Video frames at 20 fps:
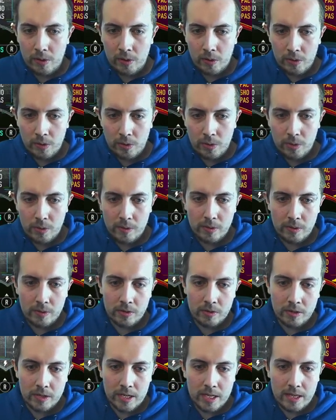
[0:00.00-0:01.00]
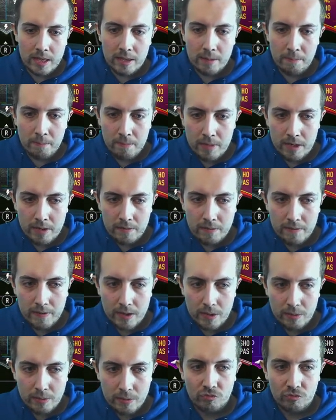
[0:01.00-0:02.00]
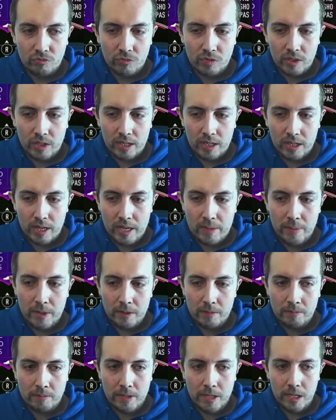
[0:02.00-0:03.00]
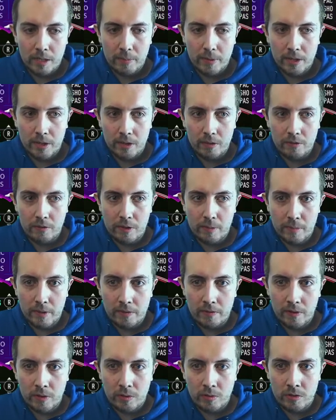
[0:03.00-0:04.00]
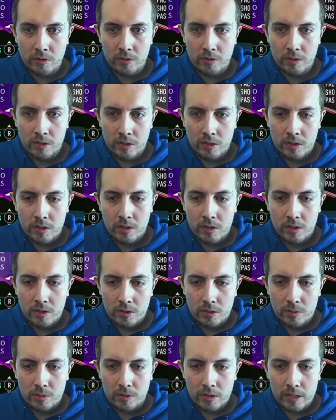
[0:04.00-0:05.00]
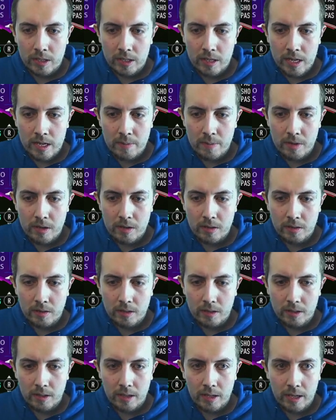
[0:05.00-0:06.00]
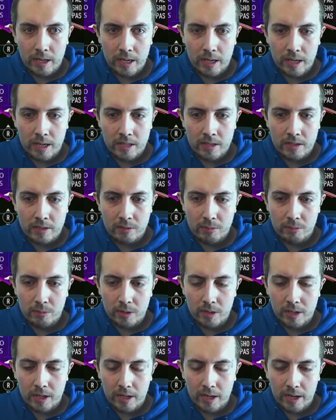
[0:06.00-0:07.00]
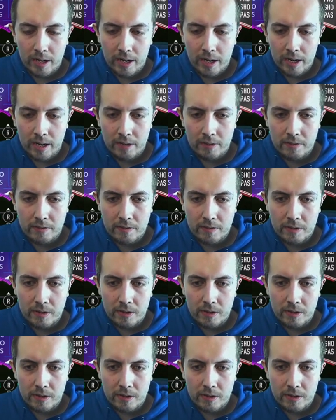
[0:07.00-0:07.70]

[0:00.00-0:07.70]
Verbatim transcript: Who do we want in the midfield? Kleber. He'd be good for the midfield. We want Kleber, and we're going to have...